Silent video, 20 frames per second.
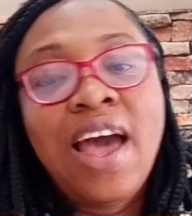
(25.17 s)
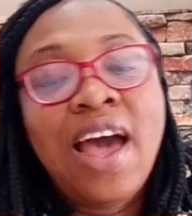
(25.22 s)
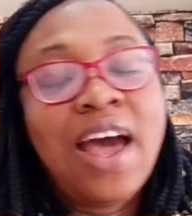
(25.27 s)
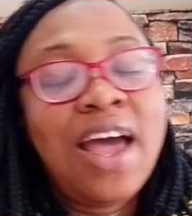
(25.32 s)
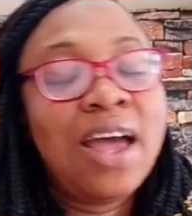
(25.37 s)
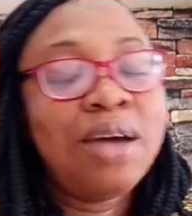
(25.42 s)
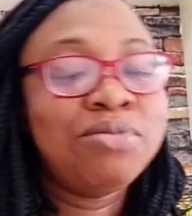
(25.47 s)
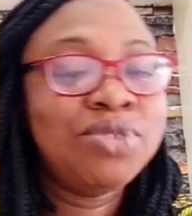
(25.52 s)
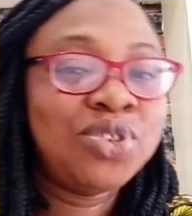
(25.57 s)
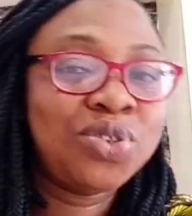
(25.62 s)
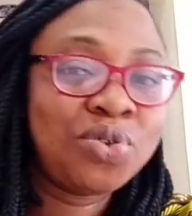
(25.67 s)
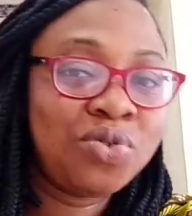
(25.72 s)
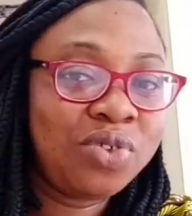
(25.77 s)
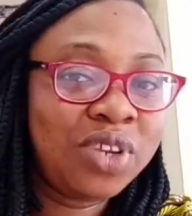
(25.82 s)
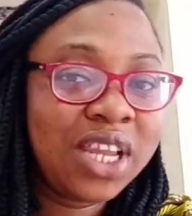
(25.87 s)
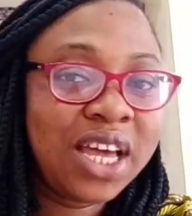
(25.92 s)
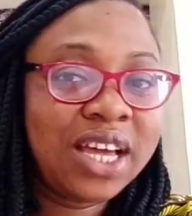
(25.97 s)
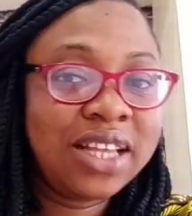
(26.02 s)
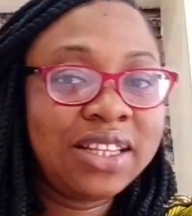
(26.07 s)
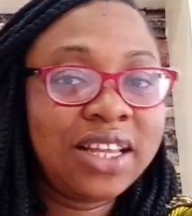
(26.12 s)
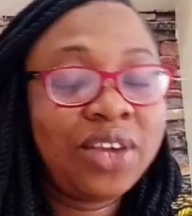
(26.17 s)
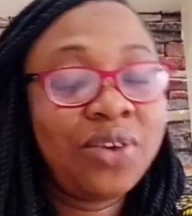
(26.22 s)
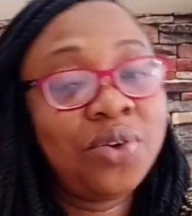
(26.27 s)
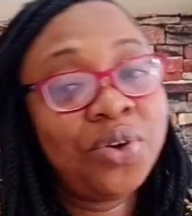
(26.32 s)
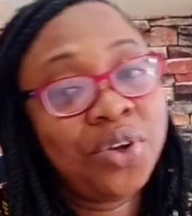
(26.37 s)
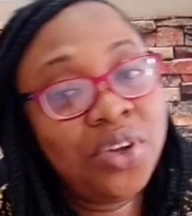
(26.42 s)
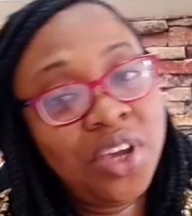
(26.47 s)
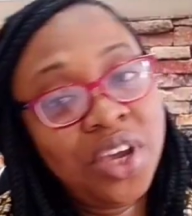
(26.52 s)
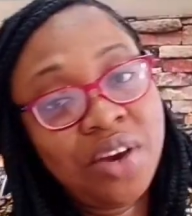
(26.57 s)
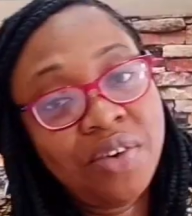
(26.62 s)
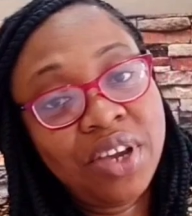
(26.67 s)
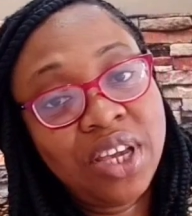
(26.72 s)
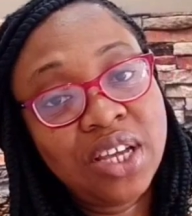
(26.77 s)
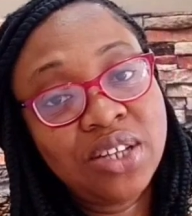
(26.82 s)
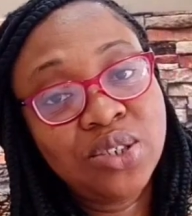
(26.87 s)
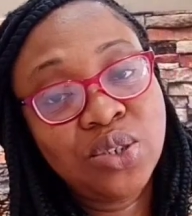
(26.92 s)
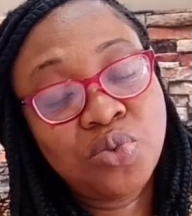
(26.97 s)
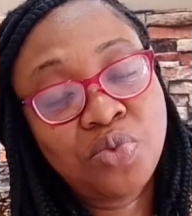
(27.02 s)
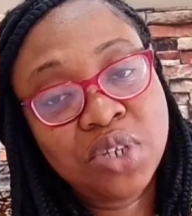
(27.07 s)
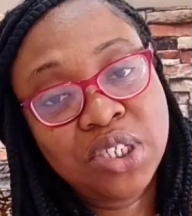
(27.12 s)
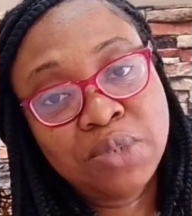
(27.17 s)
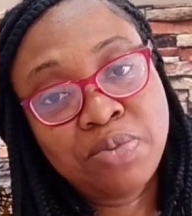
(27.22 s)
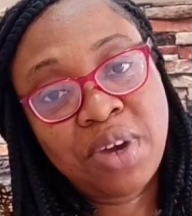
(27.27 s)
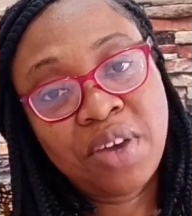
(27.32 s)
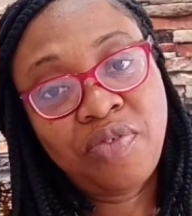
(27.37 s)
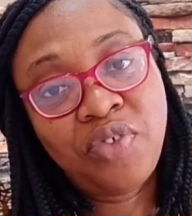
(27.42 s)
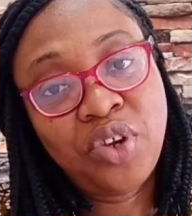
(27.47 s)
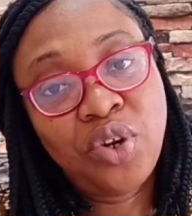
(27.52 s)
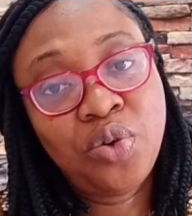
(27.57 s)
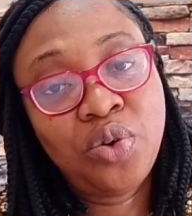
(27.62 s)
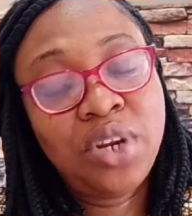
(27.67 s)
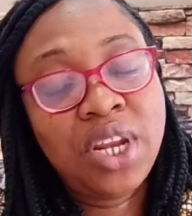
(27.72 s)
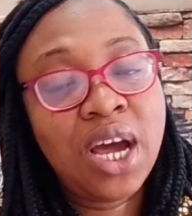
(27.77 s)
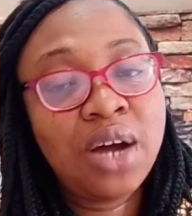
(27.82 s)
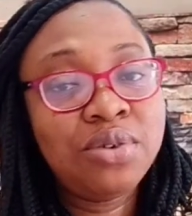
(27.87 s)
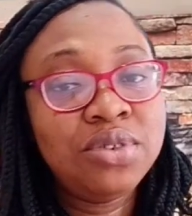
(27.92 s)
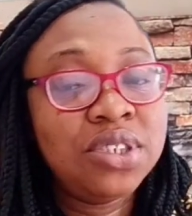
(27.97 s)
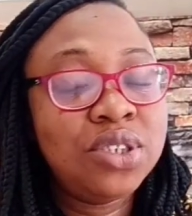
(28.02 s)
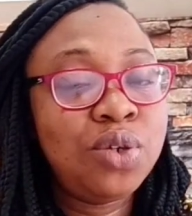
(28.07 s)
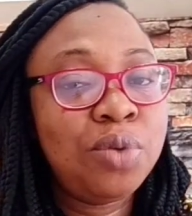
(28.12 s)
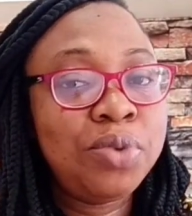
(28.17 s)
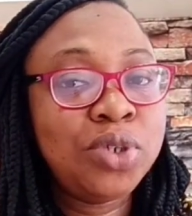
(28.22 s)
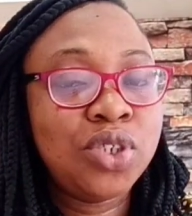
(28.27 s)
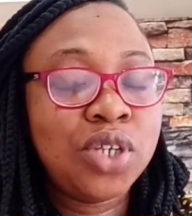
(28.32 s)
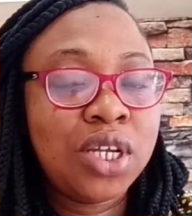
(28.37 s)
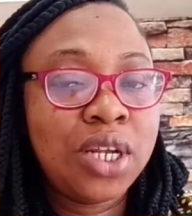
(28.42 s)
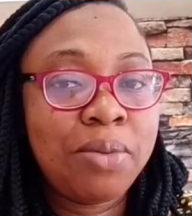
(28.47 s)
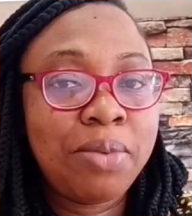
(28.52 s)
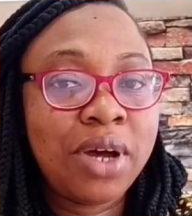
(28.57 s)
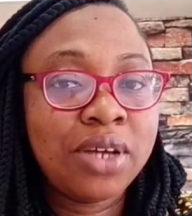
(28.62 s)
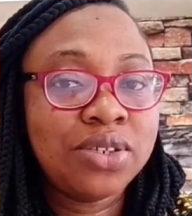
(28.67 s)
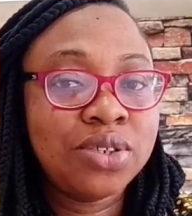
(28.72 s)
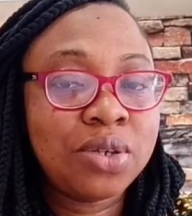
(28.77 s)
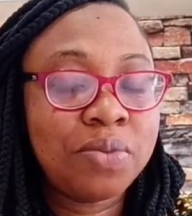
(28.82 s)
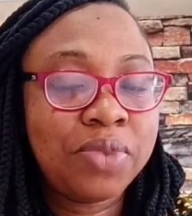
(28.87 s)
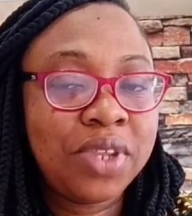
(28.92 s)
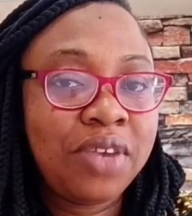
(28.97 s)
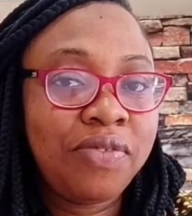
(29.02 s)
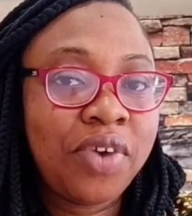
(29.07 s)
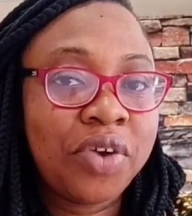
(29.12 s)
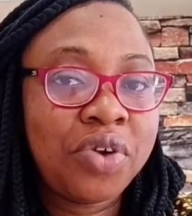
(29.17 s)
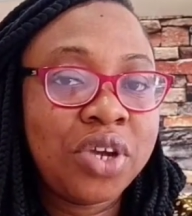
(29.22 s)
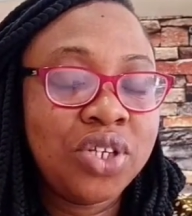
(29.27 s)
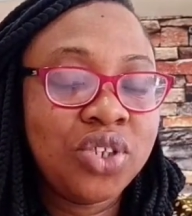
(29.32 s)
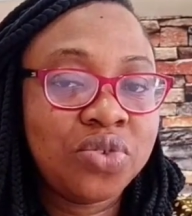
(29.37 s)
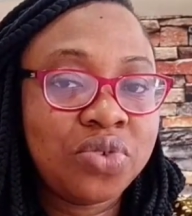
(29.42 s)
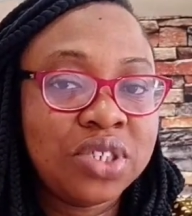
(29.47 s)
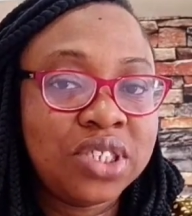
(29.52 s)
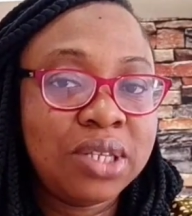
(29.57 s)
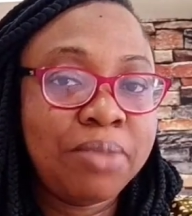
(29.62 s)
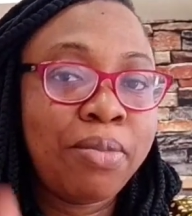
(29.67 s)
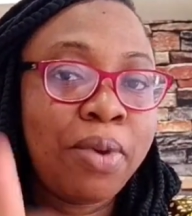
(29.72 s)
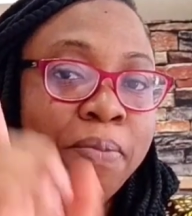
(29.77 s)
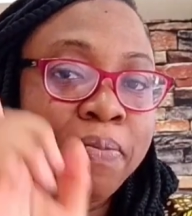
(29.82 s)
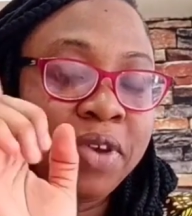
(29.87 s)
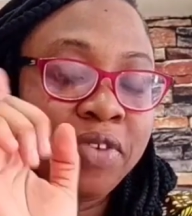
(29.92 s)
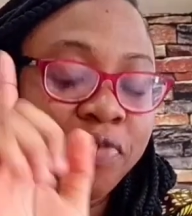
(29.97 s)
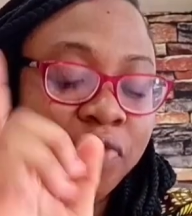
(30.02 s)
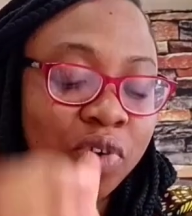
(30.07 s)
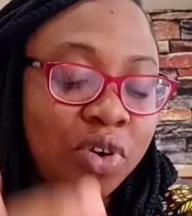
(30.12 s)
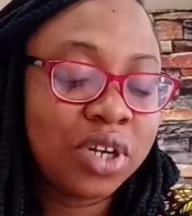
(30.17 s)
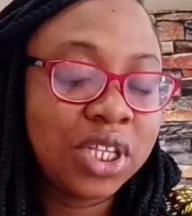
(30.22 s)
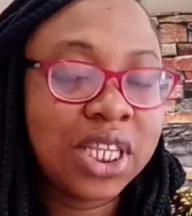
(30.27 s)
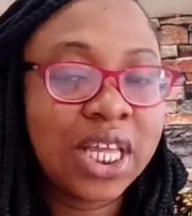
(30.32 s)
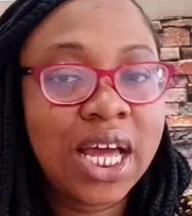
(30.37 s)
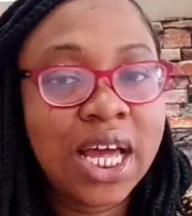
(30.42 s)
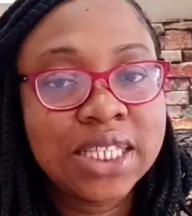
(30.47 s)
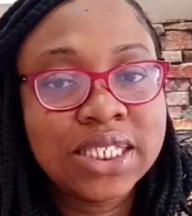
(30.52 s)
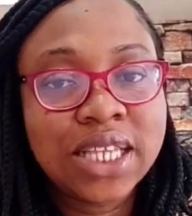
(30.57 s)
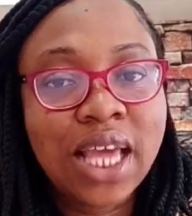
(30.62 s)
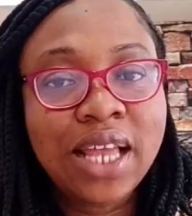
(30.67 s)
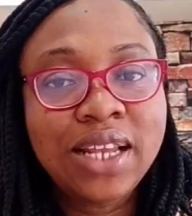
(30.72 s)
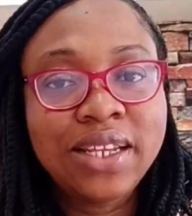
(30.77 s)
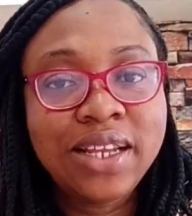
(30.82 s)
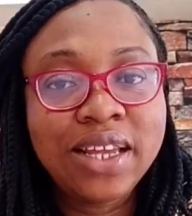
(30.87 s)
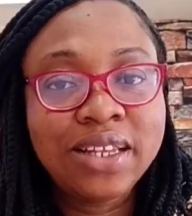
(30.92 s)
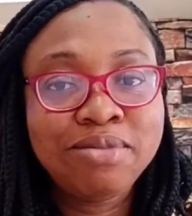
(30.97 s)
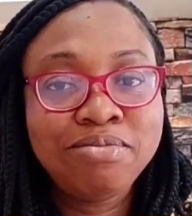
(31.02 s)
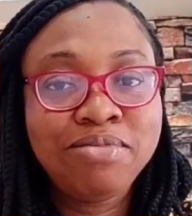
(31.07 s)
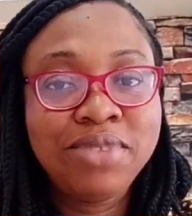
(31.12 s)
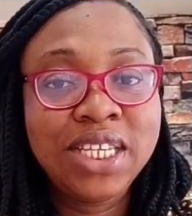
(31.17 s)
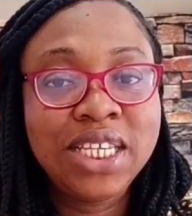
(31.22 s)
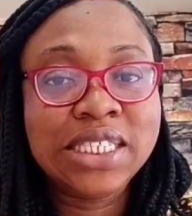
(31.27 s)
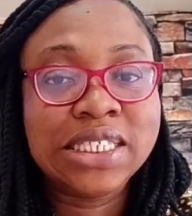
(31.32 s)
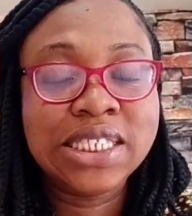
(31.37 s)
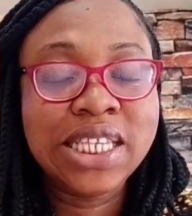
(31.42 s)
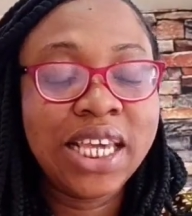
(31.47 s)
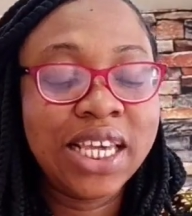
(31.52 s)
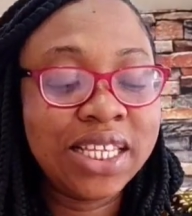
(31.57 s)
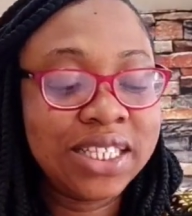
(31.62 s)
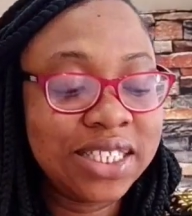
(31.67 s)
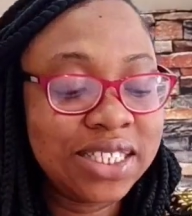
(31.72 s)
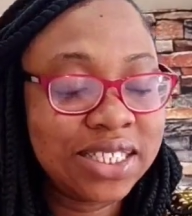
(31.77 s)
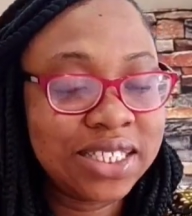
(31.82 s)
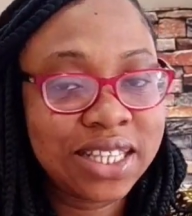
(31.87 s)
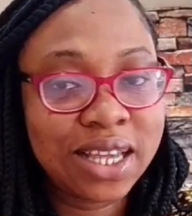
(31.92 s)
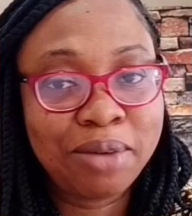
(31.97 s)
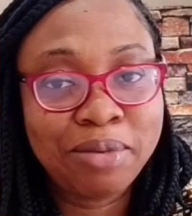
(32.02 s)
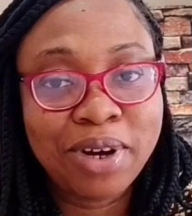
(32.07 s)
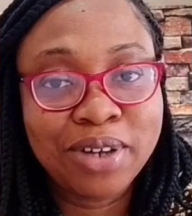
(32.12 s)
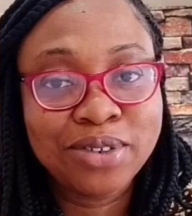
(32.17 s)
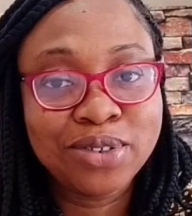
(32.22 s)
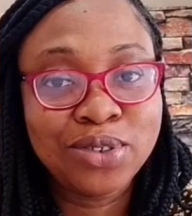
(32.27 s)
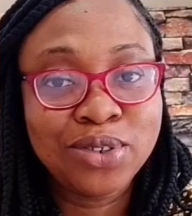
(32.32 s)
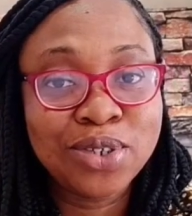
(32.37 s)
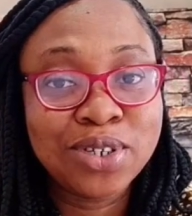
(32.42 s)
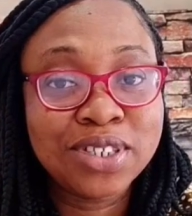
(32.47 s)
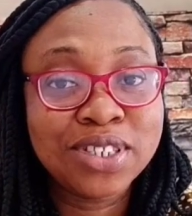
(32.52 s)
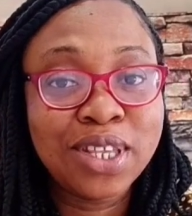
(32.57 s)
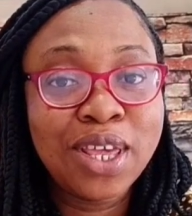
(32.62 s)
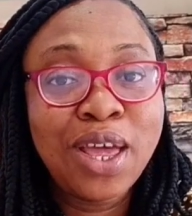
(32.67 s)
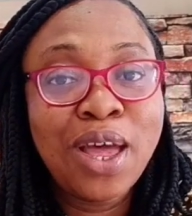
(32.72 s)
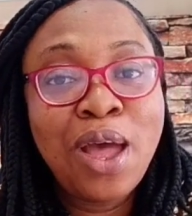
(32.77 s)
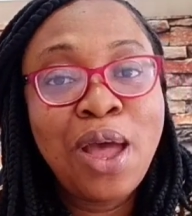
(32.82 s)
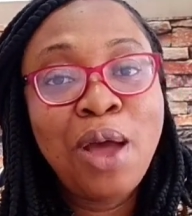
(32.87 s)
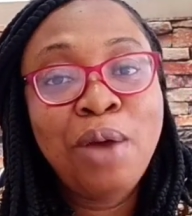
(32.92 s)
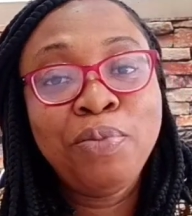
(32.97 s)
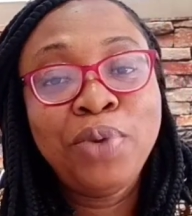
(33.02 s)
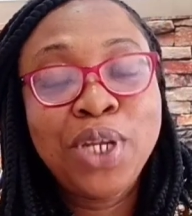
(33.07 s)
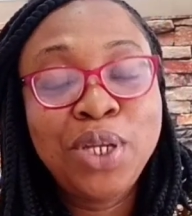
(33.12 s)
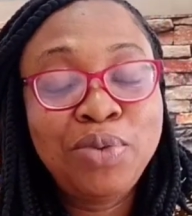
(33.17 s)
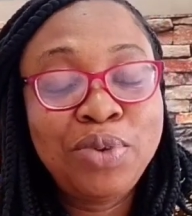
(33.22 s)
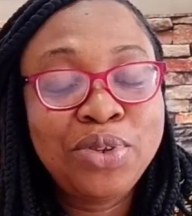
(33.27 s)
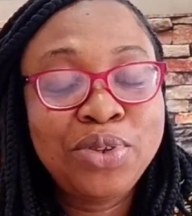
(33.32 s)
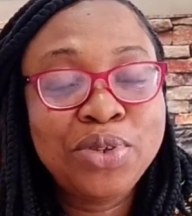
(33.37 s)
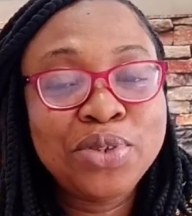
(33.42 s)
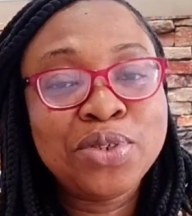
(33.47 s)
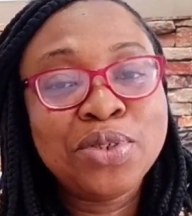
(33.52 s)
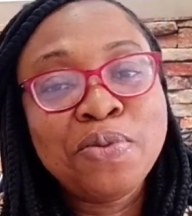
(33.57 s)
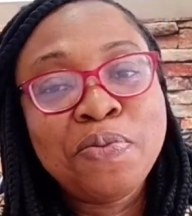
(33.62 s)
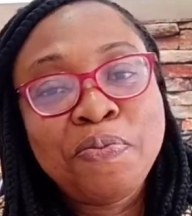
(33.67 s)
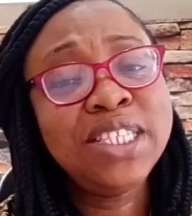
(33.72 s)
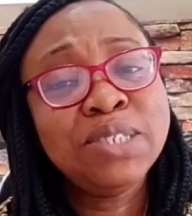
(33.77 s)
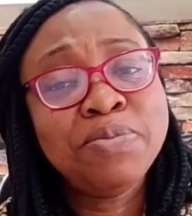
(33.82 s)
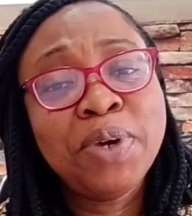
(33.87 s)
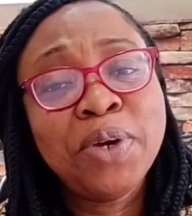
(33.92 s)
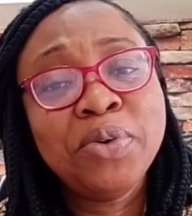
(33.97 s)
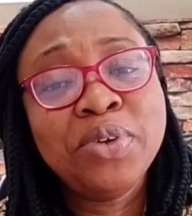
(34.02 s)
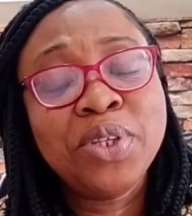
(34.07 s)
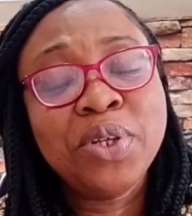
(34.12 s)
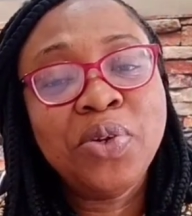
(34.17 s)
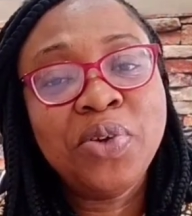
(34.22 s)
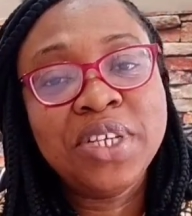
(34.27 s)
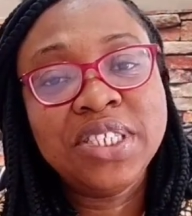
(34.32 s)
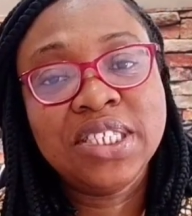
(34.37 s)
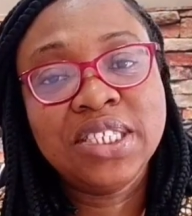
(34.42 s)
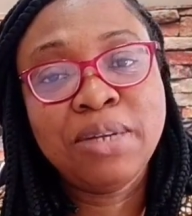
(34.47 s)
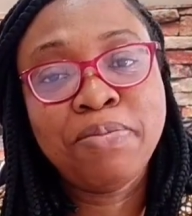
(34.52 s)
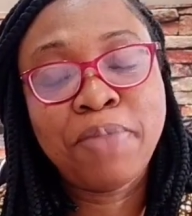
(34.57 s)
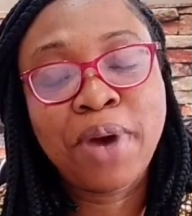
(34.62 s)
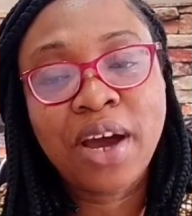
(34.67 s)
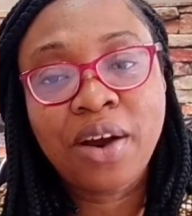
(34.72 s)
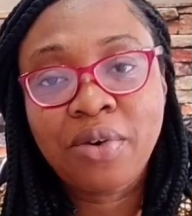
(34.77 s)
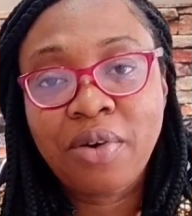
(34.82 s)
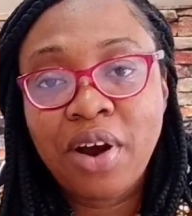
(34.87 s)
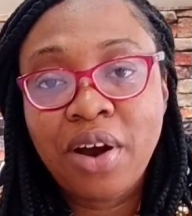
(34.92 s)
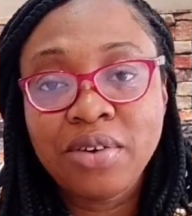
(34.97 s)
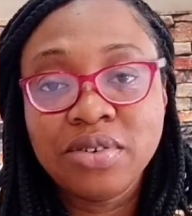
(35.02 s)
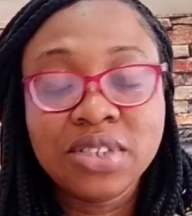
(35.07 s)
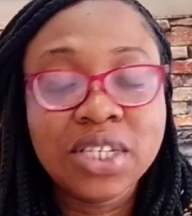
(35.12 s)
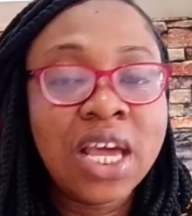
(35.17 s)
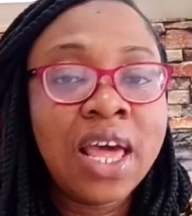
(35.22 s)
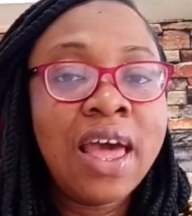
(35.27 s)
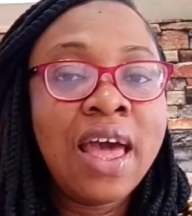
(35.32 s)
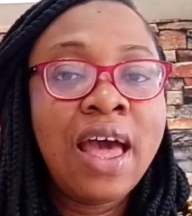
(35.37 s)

I am so glad that you're here again to watch my video. Now today we'll be talking about something very interesting, but before that, let me take this time out to just plead with you to please bear with the noise in the background.